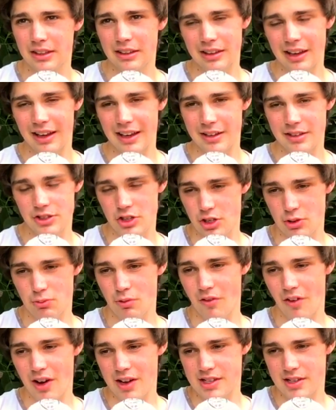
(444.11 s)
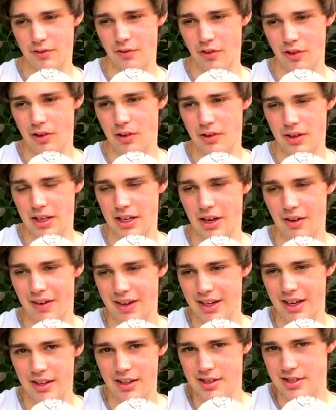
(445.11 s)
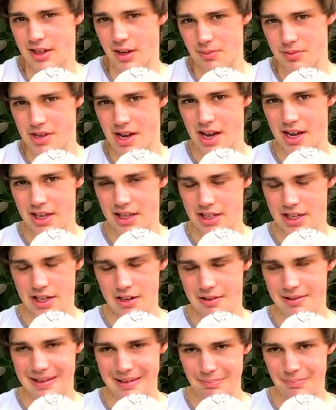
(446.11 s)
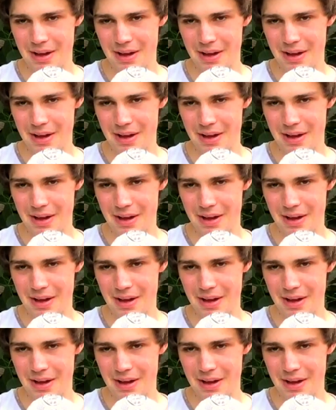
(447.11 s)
like just revising for, you know, any other subject, you know,